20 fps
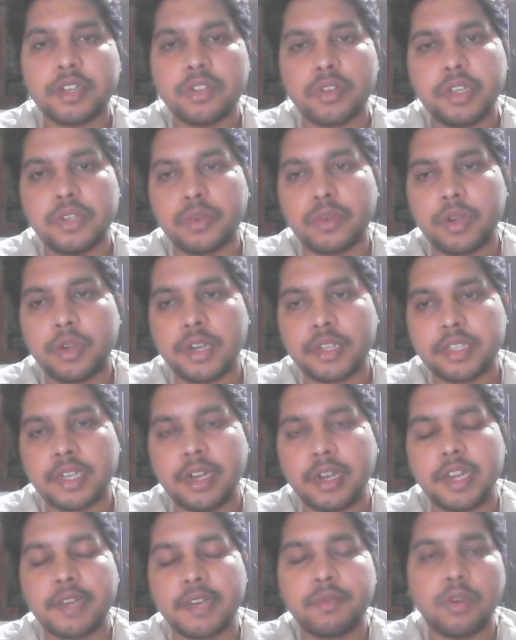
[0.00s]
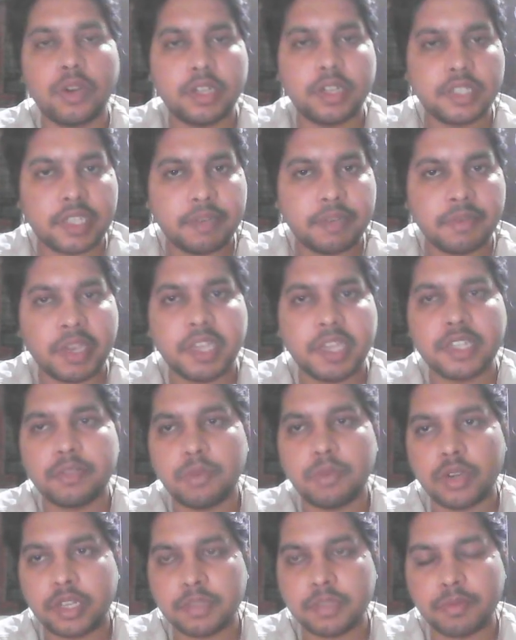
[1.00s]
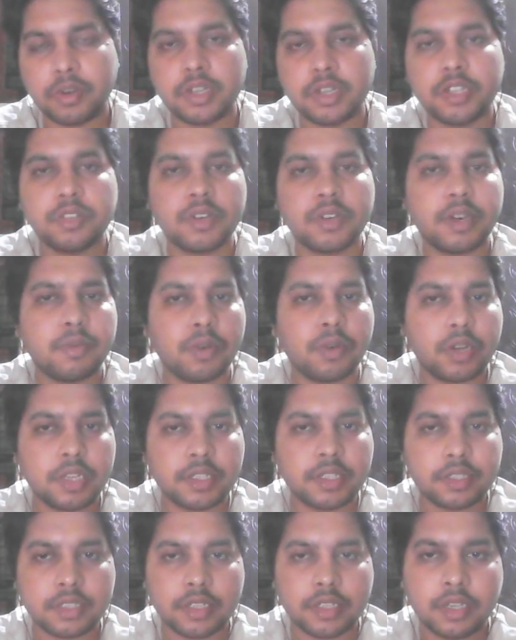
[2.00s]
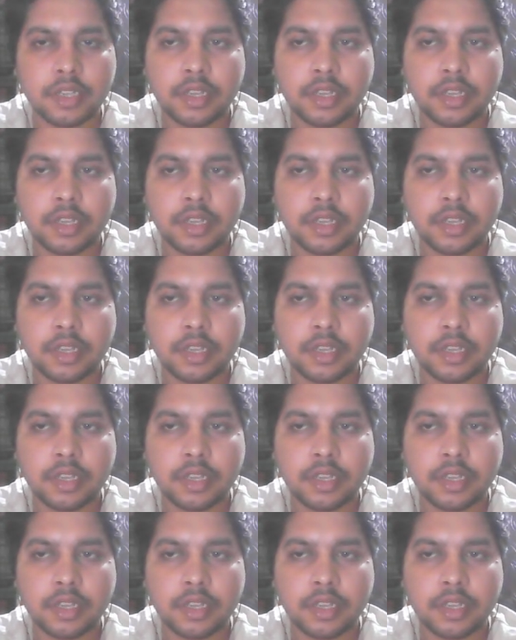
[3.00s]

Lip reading: You need to understand like what is NVH, what is body dura, what is